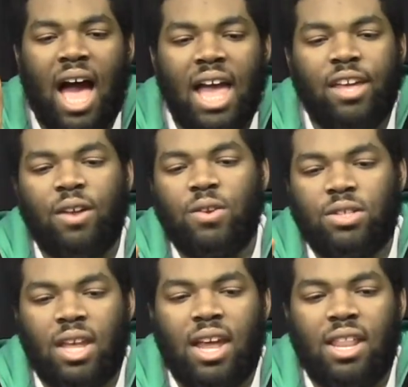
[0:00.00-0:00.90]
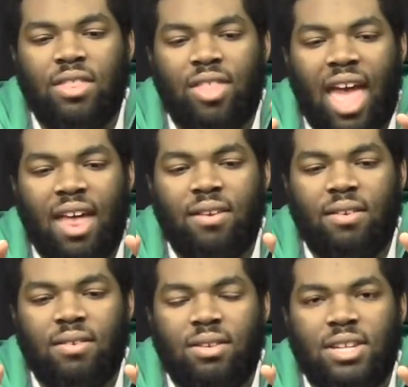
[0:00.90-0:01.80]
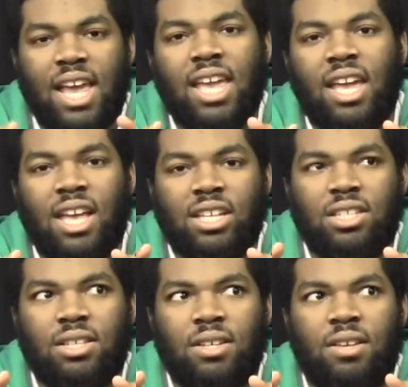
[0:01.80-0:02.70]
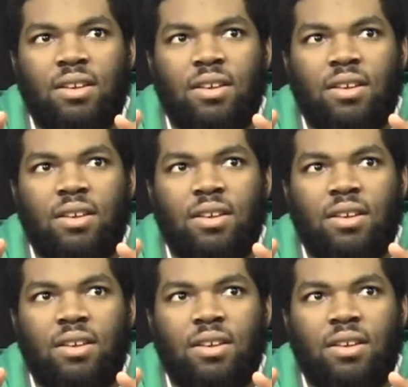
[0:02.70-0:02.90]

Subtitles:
I can understand that taking his